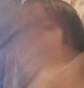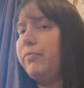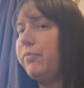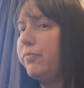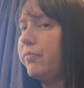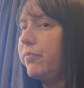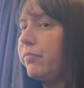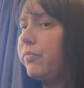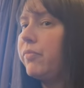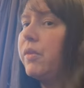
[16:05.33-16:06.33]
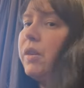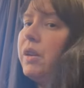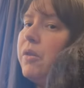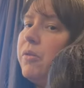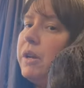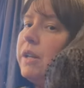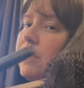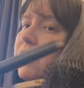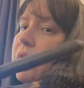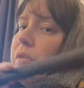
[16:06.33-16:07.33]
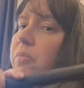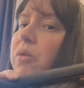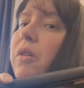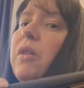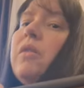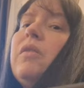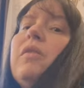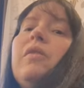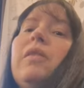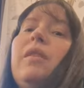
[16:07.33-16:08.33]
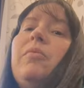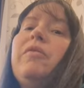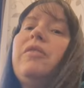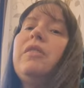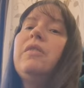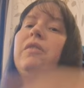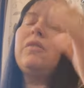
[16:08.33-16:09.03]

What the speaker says: You know what I need to do tomorrow? Cut my fringe.